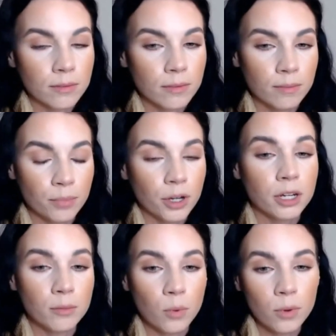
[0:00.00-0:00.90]
brick
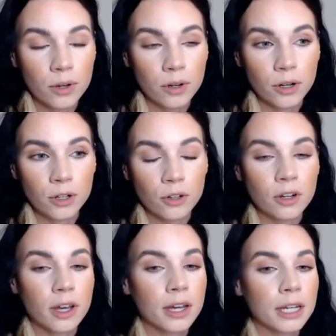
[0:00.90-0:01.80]
and mortar, you're
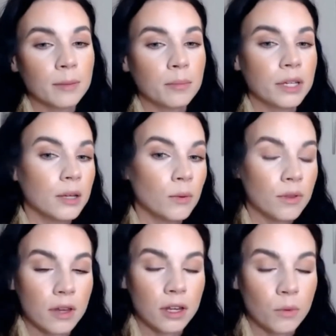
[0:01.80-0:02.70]
not competing
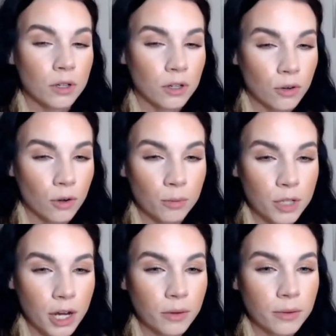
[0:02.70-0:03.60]
with anyone in your
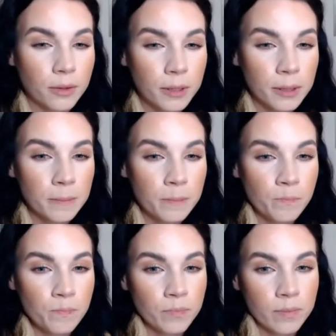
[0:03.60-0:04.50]
hometown,
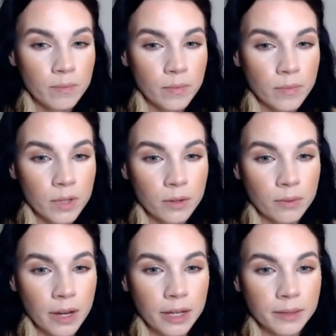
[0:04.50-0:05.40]

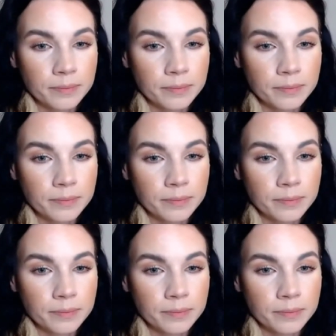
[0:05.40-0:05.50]
right?